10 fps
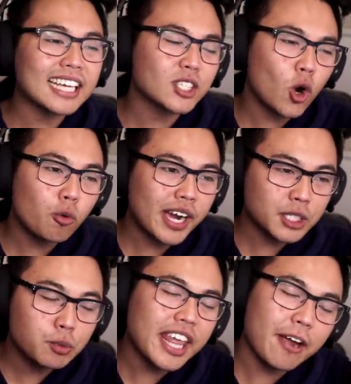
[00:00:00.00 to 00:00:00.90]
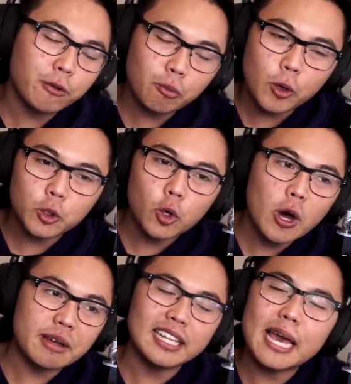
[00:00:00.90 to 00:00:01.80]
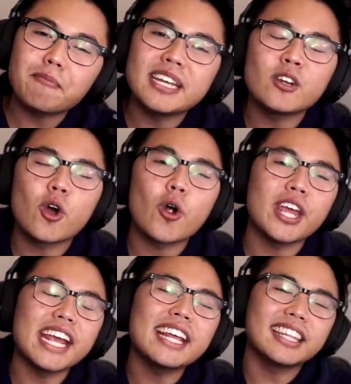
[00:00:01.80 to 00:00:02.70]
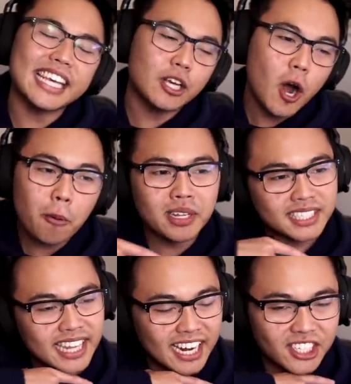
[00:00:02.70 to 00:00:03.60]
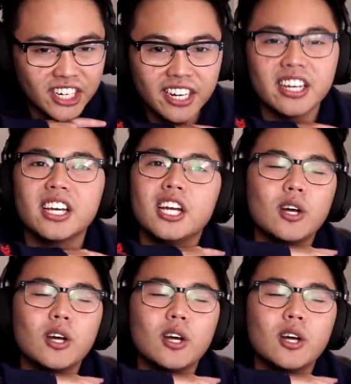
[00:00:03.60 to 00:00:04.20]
As always with every World Tournament, let me know in the comment section